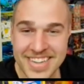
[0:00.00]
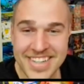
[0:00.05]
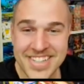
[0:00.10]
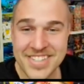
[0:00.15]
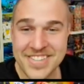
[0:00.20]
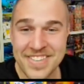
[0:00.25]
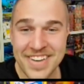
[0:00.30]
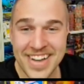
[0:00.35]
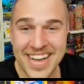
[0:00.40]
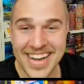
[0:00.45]

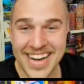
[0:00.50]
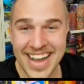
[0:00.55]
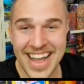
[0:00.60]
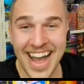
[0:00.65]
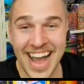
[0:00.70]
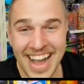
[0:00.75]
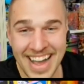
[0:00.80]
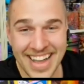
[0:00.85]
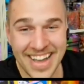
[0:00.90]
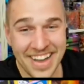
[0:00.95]
Those
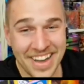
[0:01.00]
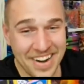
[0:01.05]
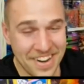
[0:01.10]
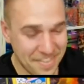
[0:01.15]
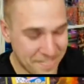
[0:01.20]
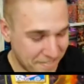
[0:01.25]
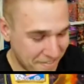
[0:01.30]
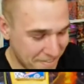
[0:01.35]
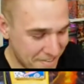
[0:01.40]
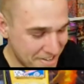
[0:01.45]
shit got, yeah, I
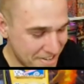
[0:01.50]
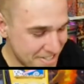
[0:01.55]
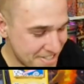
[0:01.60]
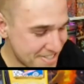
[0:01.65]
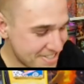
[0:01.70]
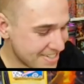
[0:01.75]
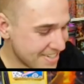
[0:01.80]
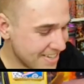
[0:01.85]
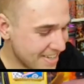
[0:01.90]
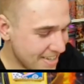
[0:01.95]
know, for
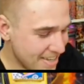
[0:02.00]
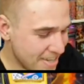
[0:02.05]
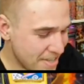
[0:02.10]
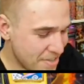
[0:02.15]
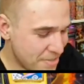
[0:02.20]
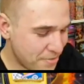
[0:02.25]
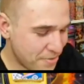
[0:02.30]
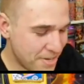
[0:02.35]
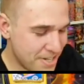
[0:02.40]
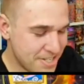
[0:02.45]
real.
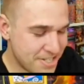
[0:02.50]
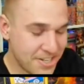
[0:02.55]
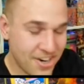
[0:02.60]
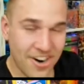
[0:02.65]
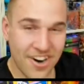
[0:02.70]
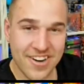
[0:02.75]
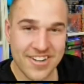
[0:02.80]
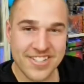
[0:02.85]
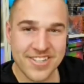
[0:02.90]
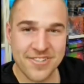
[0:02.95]
3
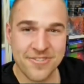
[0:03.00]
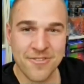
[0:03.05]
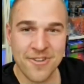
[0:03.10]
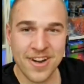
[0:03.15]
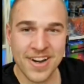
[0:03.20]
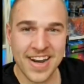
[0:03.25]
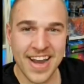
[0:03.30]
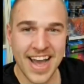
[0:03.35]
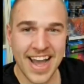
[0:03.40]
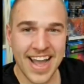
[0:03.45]
Zards
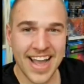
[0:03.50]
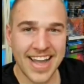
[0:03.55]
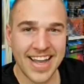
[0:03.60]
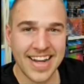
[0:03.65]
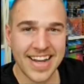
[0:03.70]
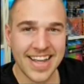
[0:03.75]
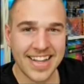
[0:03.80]
in 1 night